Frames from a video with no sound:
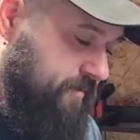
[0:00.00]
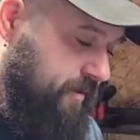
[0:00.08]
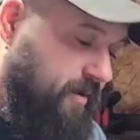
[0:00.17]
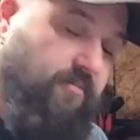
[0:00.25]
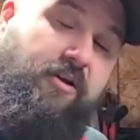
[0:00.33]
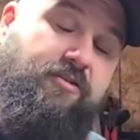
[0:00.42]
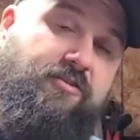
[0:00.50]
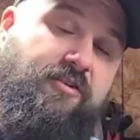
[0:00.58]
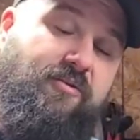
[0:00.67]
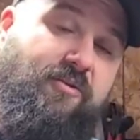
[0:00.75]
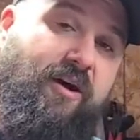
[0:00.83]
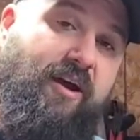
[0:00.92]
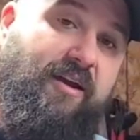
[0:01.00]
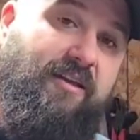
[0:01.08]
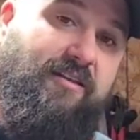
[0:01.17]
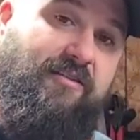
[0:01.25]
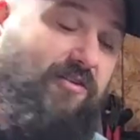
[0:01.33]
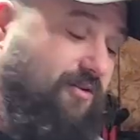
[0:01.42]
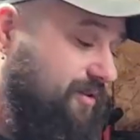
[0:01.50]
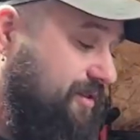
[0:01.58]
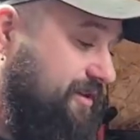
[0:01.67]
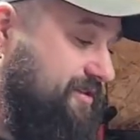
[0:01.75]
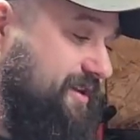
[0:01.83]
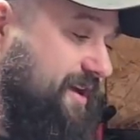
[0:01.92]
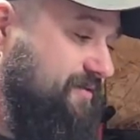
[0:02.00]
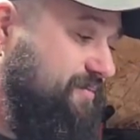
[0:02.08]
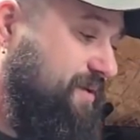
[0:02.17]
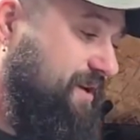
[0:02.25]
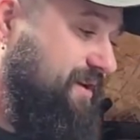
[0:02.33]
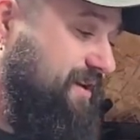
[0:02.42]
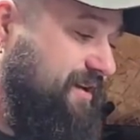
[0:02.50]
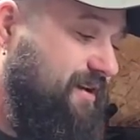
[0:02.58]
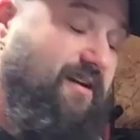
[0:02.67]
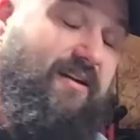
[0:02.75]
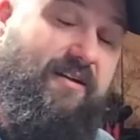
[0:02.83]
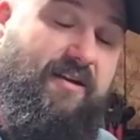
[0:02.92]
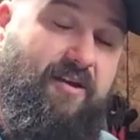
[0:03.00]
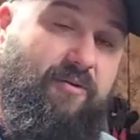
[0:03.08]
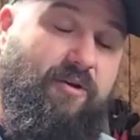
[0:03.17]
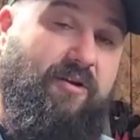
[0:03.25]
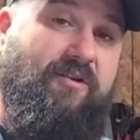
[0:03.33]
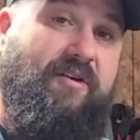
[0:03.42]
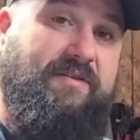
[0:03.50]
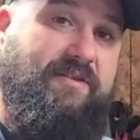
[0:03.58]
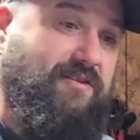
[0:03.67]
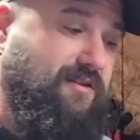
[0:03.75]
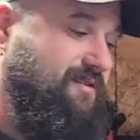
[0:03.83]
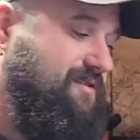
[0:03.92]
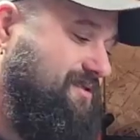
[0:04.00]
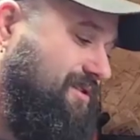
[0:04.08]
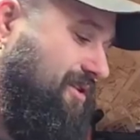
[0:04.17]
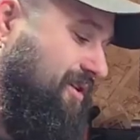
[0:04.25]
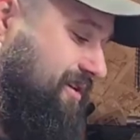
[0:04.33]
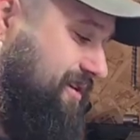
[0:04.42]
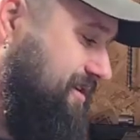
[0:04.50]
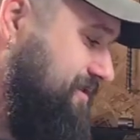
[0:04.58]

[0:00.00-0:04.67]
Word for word: I'm not sure why. So let's have a peek. We're gonna run this thing stock.